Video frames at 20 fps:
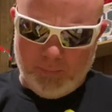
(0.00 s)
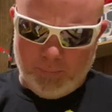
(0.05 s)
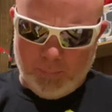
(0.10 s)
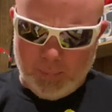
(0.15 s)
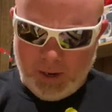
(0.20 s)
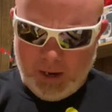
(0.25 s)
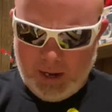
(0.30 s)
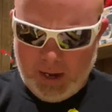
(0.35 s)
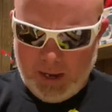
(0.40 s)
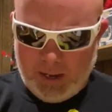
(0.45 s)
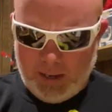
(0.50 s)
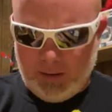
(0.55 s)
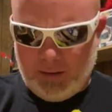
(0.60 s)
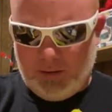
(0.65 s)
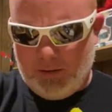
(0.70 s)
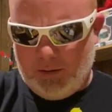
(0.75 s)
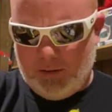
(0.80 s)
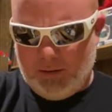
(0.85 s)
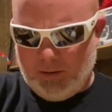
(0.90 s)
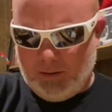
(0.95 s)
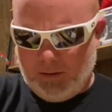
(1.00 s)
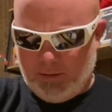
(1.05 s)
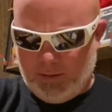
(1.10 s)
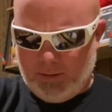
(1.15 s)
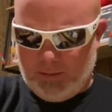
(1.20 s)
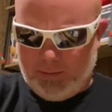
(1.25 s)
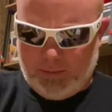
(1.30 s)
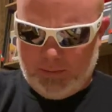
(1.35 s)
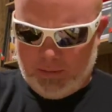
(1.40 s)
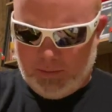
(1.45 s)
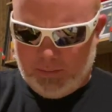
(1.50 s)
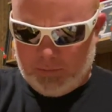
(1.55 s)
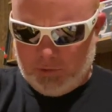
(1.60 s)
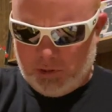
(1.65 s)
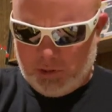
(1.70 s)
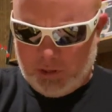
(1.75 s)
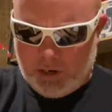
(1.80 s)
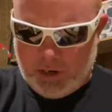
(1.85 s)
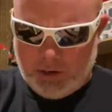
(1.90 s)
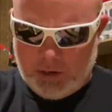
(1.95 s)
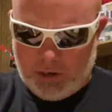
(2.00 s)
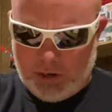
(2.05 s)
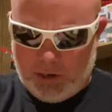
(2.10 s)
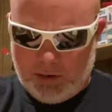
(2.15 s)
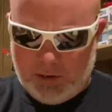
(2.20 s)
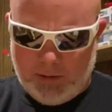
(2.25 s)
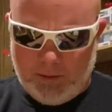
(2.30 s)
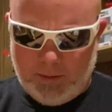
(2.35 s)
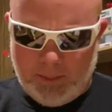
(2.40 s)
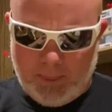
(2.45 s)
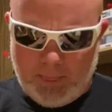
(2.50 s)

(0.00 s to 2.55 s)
But I'm gonna show you.